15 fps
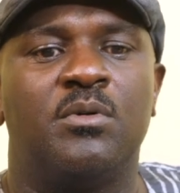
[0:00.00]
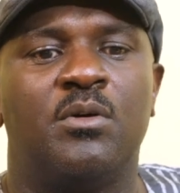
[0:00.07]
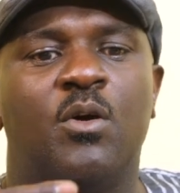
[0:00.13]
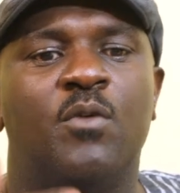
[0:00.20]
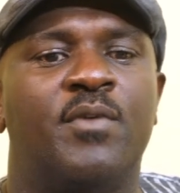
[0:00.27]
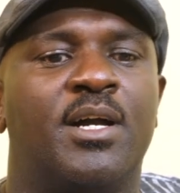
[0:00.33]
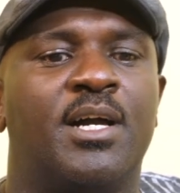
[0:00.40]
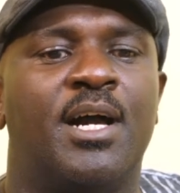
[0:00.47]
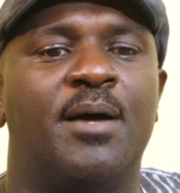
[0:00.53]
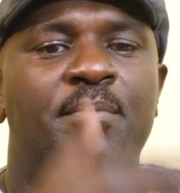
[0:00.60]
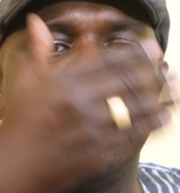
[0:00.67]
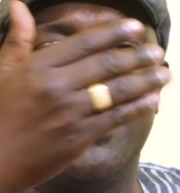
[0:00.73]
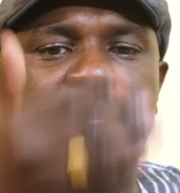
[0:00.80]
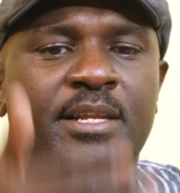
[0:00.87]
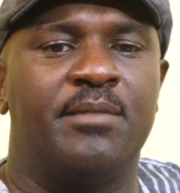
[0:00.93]
overcome
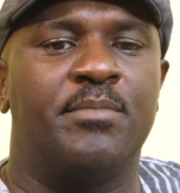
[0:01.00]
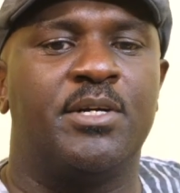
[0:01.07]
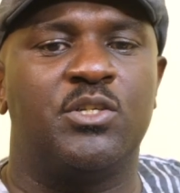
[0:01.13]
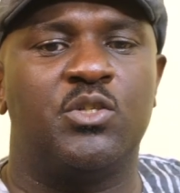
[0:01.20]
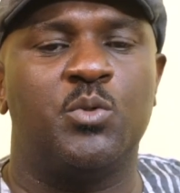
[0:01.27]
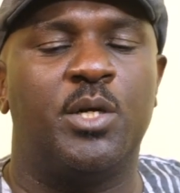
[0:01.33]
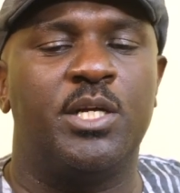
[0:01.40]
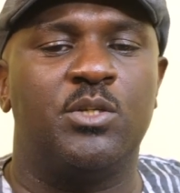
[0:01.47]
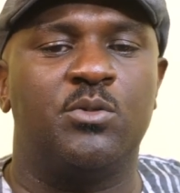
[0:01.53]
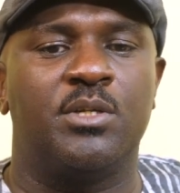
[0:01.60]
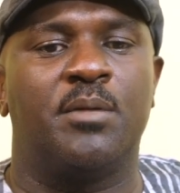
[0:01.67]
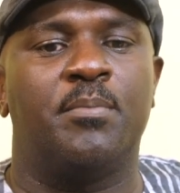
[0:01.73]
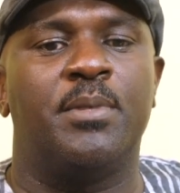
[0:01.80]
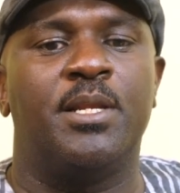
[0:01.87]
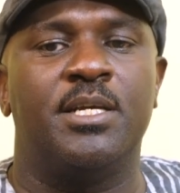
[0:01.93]
that and mature into
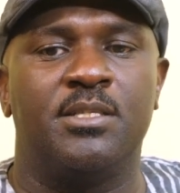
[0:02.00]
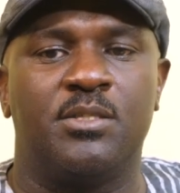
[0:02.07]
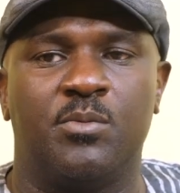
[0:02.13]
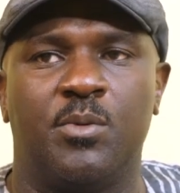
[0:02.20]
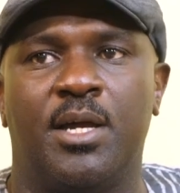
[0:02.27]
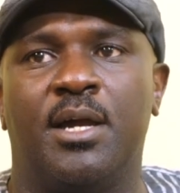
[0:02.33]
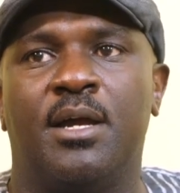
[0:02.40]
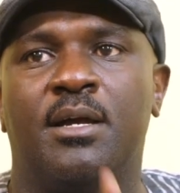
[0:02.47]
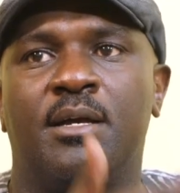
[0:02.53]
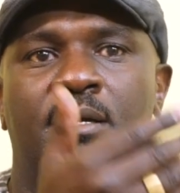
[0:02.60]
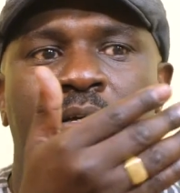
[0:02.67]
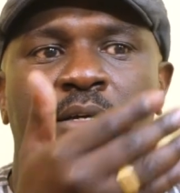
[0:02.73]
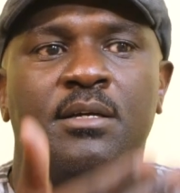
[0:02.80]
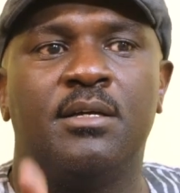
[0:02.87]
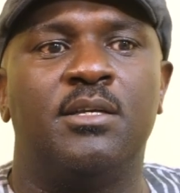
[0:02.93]
that place where
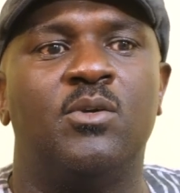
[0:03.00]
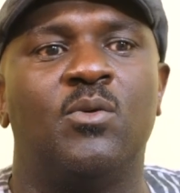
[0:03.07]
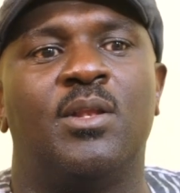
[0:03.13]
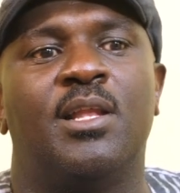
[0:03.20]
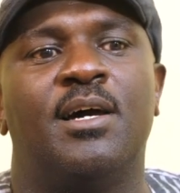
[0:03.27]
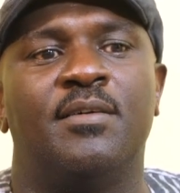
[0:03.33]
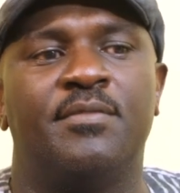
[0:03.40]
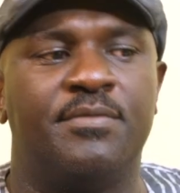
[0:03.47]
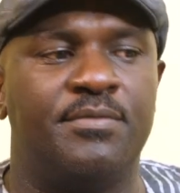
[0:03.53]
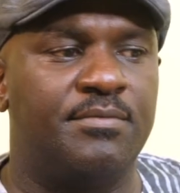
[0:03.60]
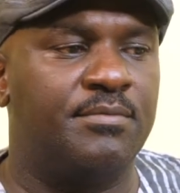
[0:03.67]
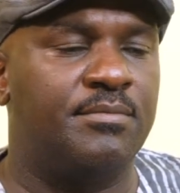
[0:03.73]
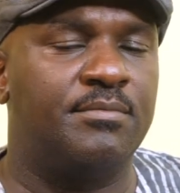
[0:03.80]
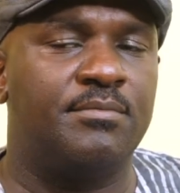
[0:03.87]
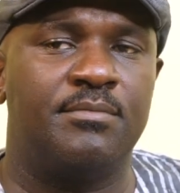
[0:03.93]
your love
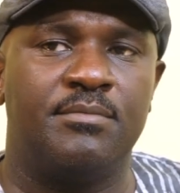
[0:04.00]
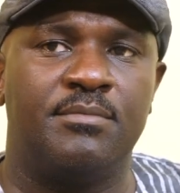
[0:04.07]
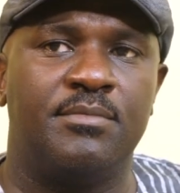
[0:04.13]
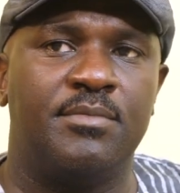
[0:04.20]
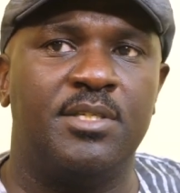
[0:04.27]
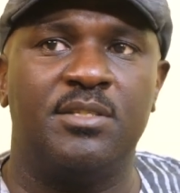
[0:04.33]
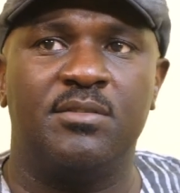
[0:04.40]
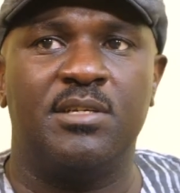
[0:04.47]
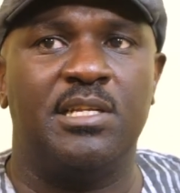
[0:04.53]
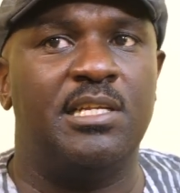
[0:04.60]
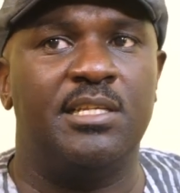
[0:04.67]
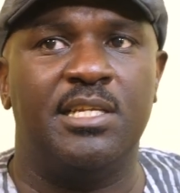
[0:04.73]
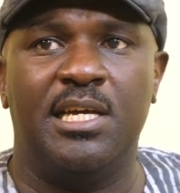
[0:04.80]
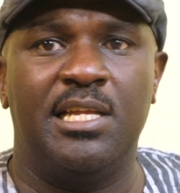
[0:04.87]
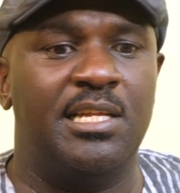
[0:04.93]
is really
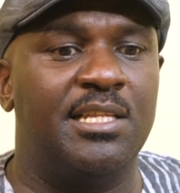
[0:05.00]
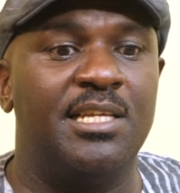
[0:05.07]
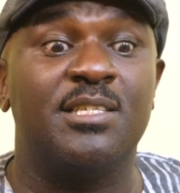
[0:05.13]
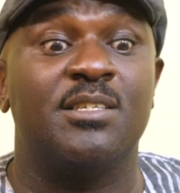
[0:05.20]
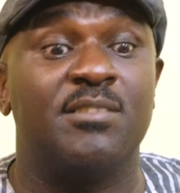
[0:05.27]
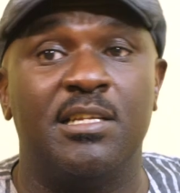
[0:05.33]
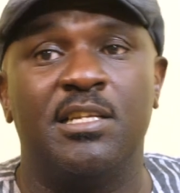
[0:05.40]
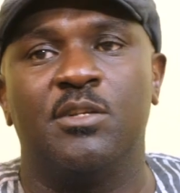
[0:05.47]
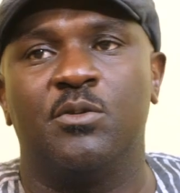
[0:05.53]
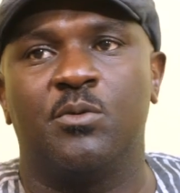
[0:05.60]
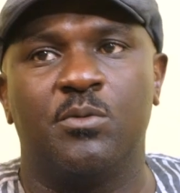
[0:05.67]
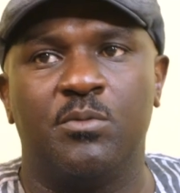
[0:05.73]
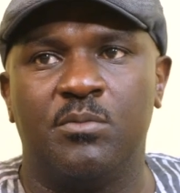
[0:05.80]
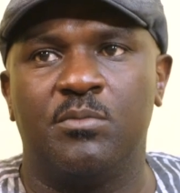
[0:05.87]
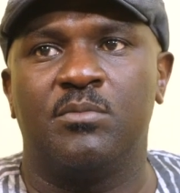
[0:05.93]
daily. There's really
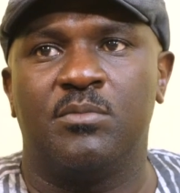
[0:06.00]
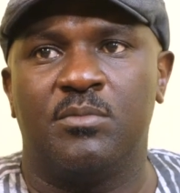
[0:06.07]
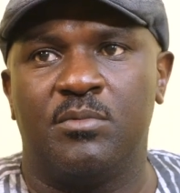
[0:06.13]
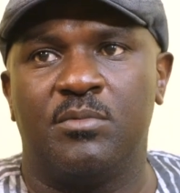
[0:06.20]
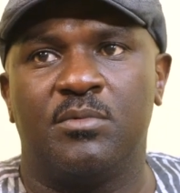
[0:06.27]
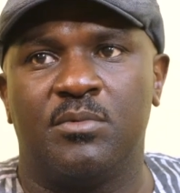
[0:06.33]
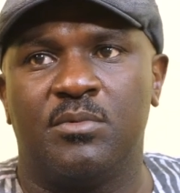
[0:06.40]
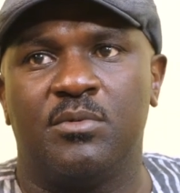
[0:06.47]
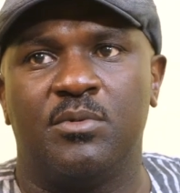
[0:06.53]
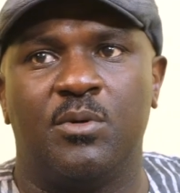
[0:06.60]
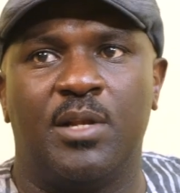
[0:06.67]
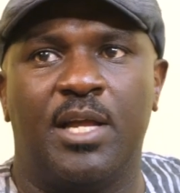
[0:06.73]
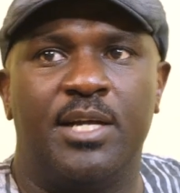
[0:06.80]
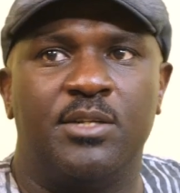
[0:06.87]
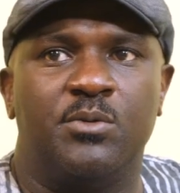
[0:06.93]
no
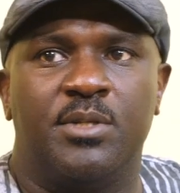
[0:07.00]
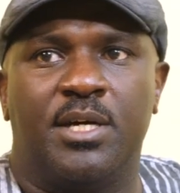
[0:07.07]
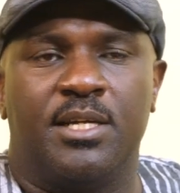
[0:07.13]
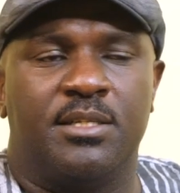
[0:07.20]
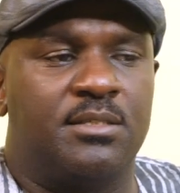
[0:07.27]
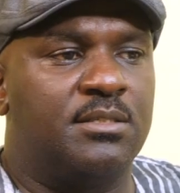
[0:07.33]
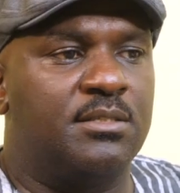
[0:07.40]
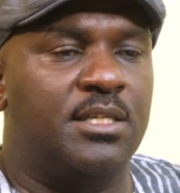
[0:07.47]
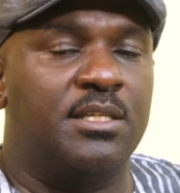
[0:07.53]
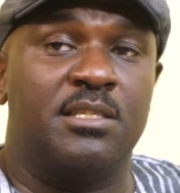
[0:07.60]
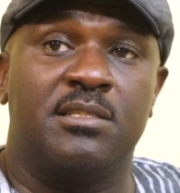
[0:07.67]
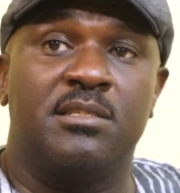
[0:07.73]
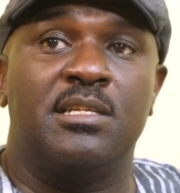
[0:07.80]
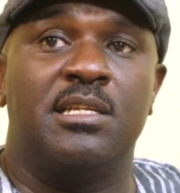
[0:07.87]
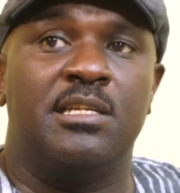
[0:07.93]
lie to that, that
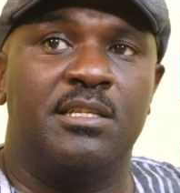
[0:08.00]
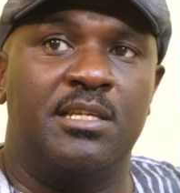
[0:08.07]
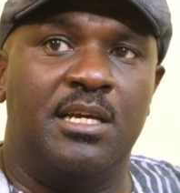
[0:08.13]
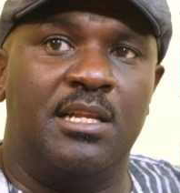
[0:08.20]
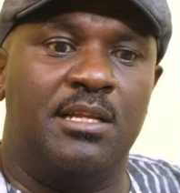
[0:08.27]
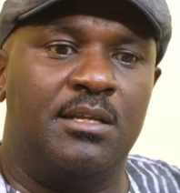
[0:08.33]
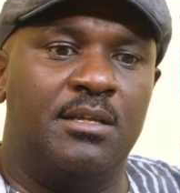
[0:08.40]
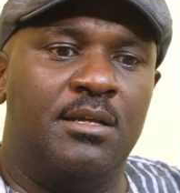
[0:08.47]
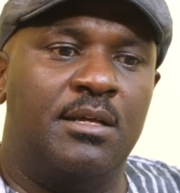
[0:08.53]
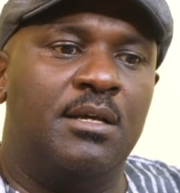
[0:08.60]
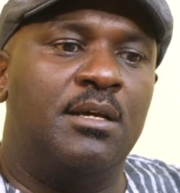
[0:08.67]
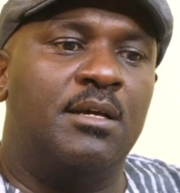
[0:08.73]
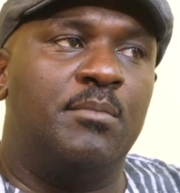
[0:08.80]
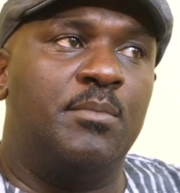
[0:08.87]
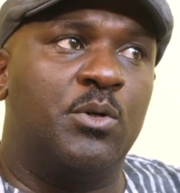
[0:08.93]
it's really daily.
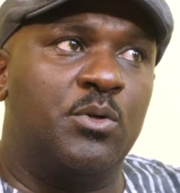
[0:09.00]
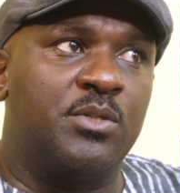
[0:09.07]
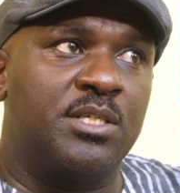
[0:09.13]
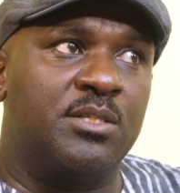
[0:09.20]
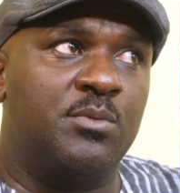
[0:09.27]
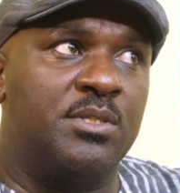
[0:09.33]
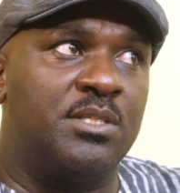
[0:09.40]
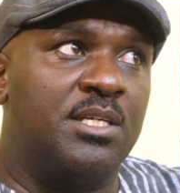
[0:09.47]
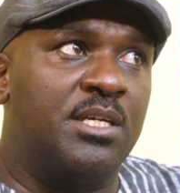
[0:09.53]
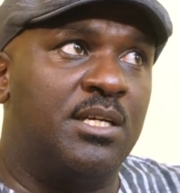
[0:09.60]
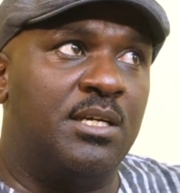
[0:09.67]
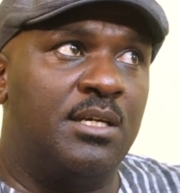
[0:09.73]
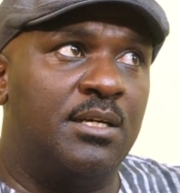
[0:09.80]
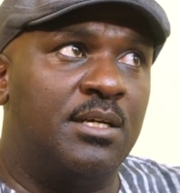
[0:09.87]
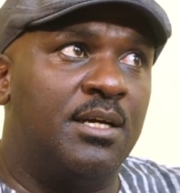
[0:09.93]
Because as we
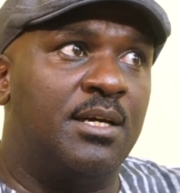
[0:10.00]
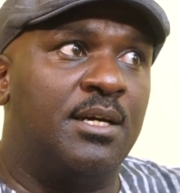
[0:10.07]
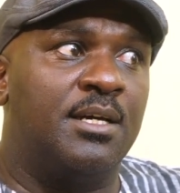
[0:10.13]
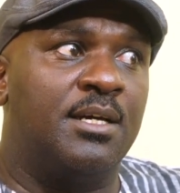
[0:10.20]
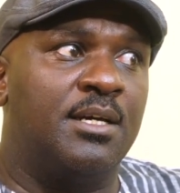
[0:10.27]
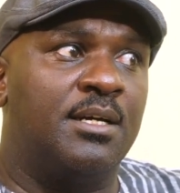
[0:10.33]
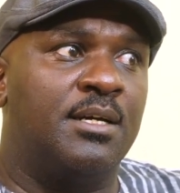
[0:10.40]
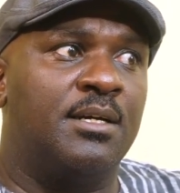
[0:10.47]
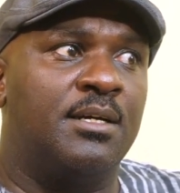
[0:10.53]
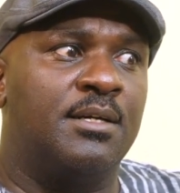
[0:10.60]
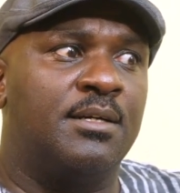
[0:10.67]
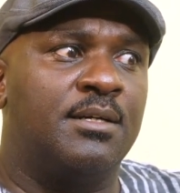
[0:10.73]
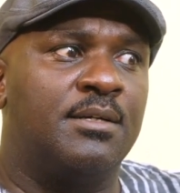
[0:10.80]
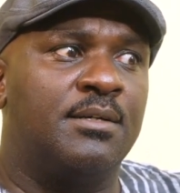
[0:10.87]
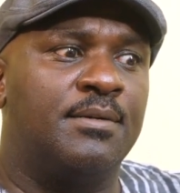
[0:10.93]
say,
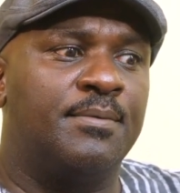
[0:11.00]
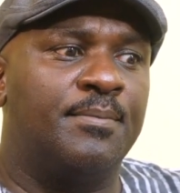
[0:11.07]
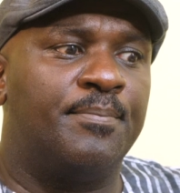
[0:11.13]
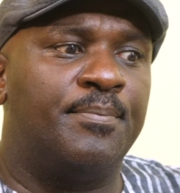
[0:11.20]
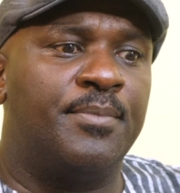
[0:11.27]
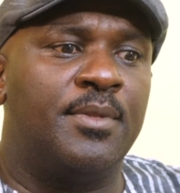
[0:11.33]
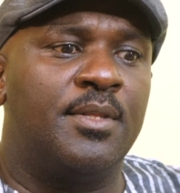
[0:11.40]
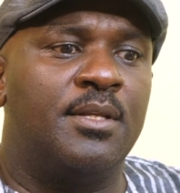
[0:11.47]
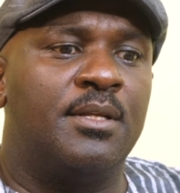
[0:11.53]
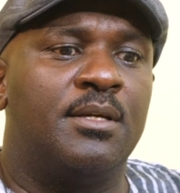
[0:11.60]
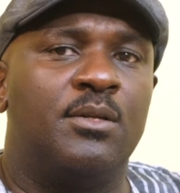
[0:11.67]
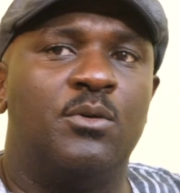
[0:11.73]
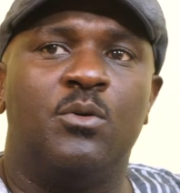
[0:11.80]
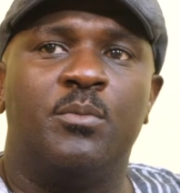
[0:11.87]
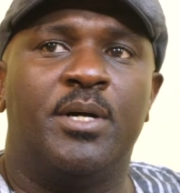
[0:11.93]

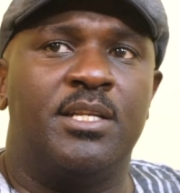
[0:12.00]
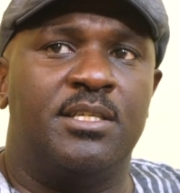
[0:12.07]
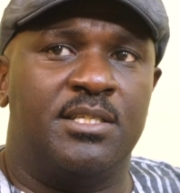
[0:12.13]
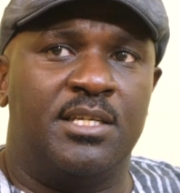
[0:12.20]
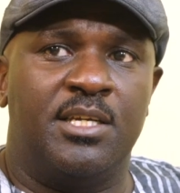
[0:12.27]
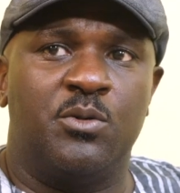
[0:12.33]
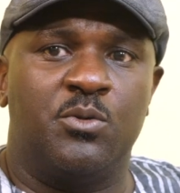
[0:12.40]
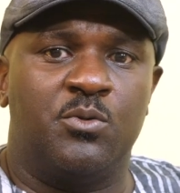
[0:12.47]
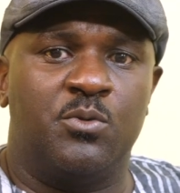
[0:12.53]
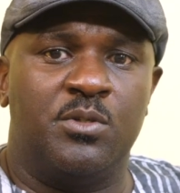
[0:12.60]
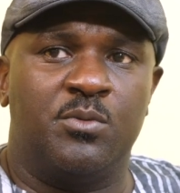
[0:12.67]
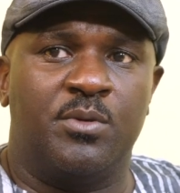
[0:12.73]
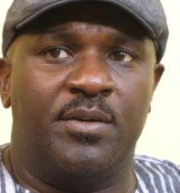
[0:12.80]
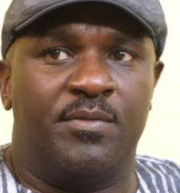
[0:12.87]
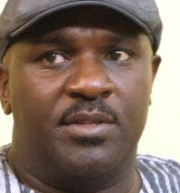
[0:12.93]
no man is a hero to
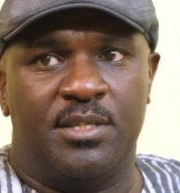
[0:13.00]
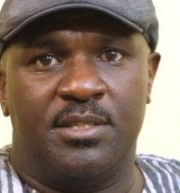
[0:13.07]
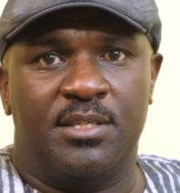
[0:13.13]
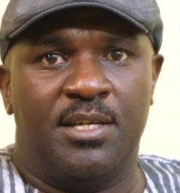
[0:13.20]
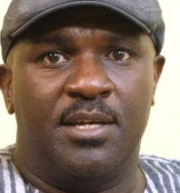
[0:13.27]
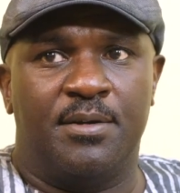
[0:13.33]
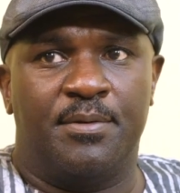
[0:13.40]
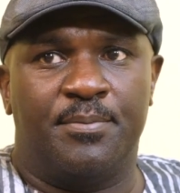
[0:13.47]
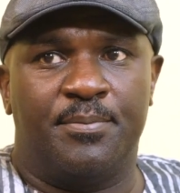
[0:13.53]
his wife, they say.